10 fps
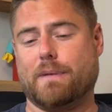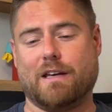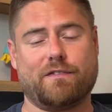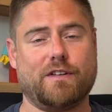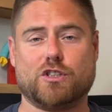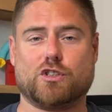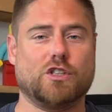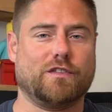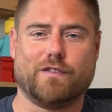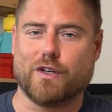if it's
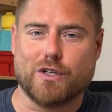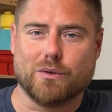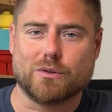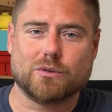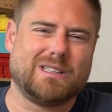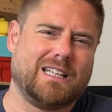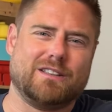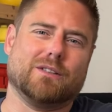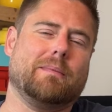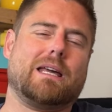good for you. So in the
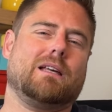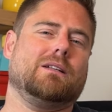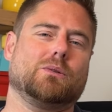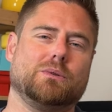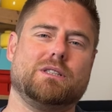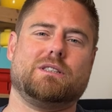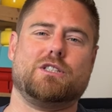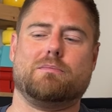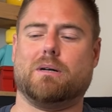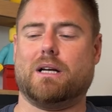end, you're making your own
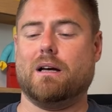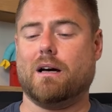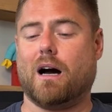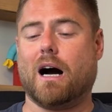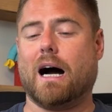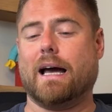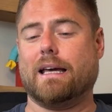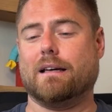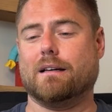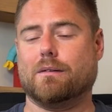decision, but
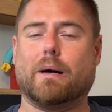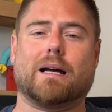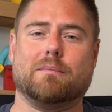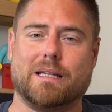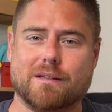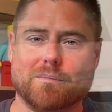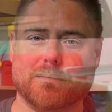I recommend